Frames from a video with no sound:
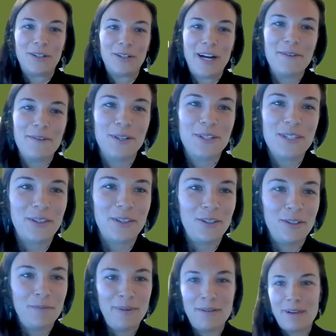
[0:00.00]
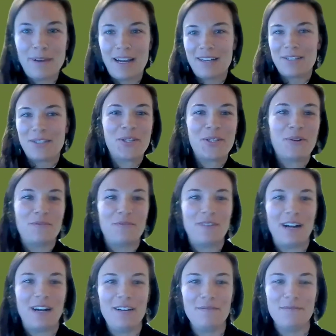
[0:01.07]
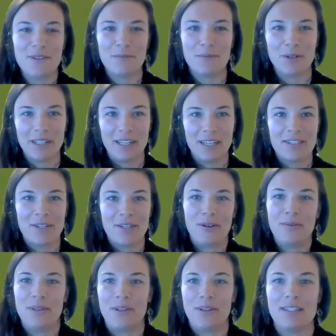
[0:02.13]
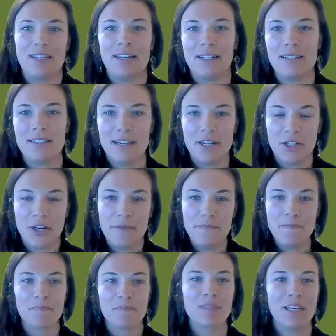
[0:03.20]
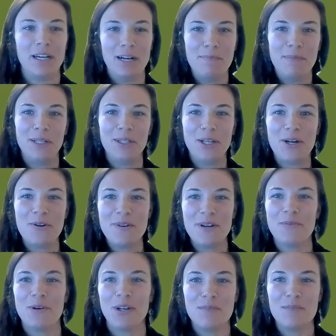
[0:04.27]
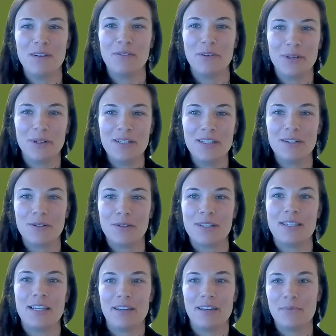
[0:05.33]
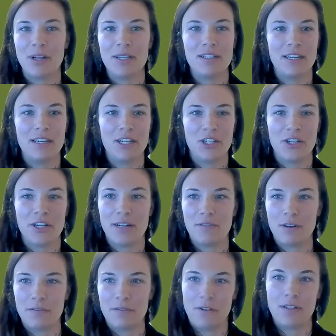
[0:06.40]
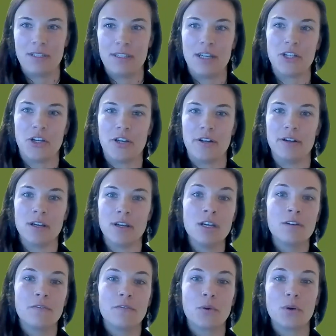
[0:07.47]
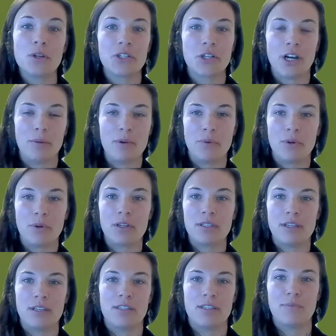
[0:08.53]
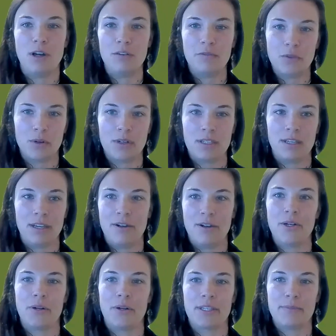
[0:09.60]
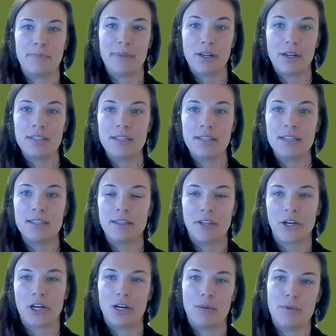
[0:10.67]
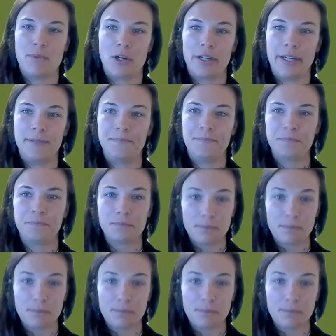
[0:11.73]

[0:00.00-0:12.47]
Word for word: All right, well, it's a little bit past 2.05, so we're gonna get started with our second session. Um, hello and welcome everyone to our second presentation of our first session, Forest Carbon Works and Small Forest Landowner Experiences in the Carbon Market.